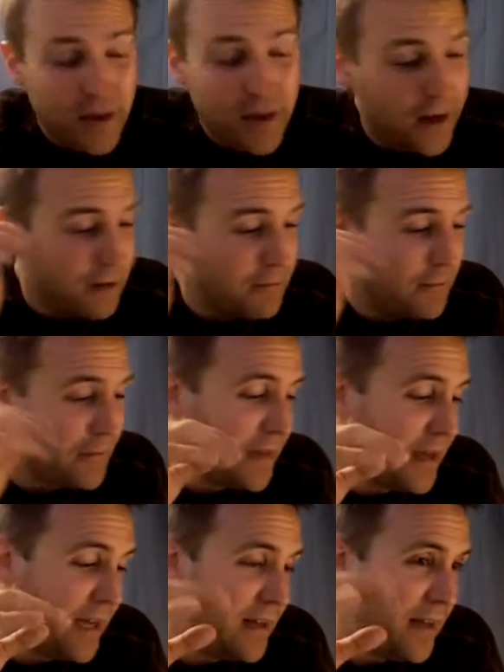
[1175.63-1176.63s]
And
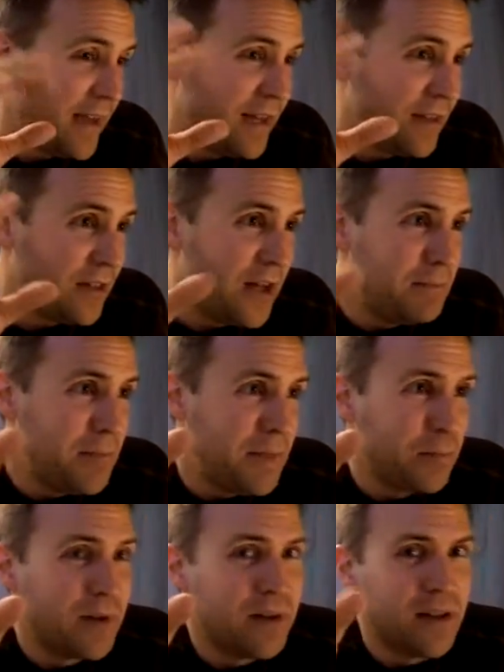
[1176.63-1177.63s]
a lot of
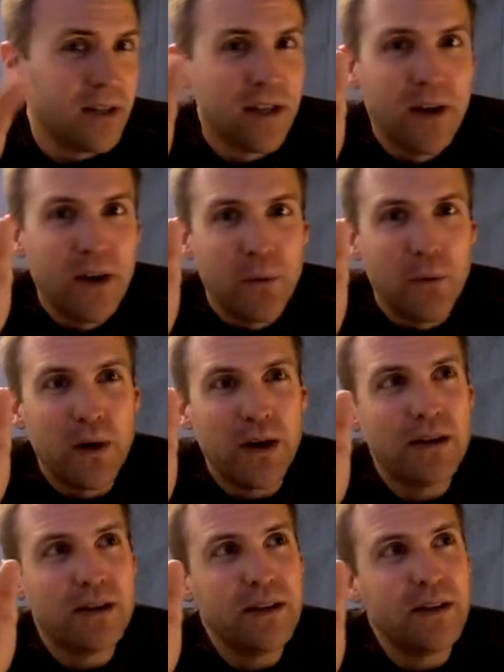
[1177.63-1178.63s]
people would think,
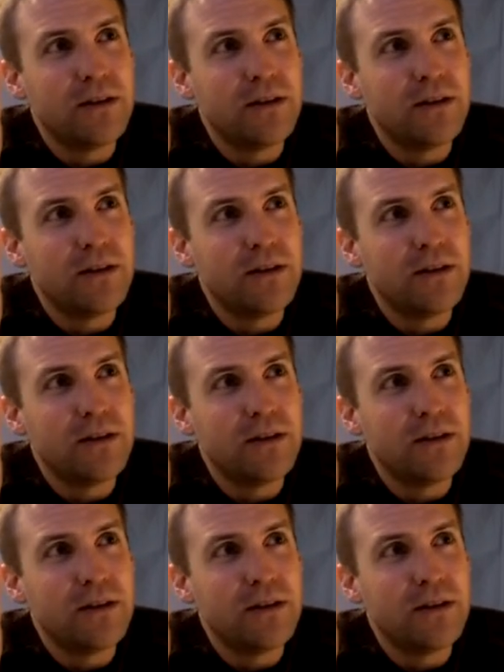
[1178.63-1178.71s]
well,